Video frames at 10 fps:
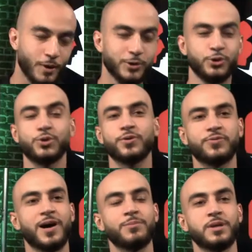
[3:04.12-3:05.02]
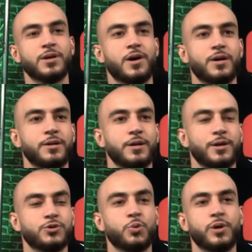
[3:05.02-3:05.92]
Well, you can find me on
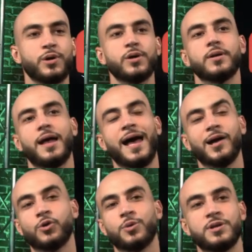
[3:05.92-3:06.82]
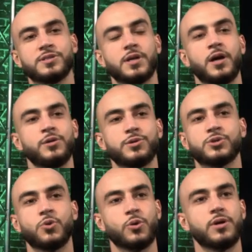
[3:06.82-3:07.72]
Twitter,
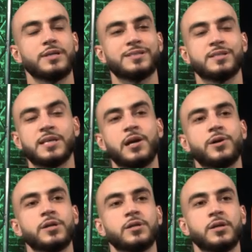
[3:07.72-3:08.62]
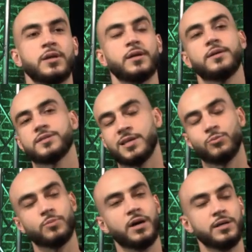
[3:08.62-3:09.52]
@Chris_Tatarian. Same with
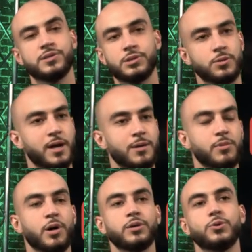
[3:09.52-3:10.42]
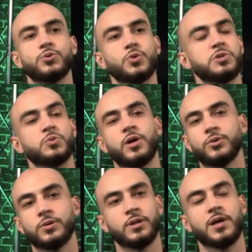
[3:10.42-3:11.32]
my Instagram, on YouTube as well. You
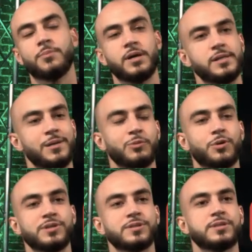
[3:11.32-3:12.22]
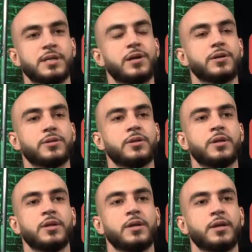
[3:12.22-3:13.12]
can look up my name, Chris Tatarian.
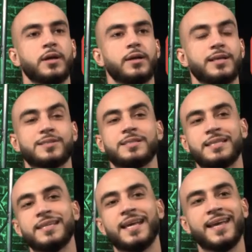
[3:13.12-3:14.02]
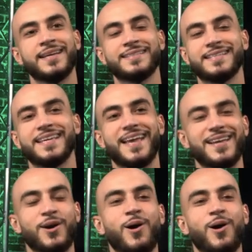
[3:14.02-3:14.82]
That's T-A-T-A-R-I-A-N.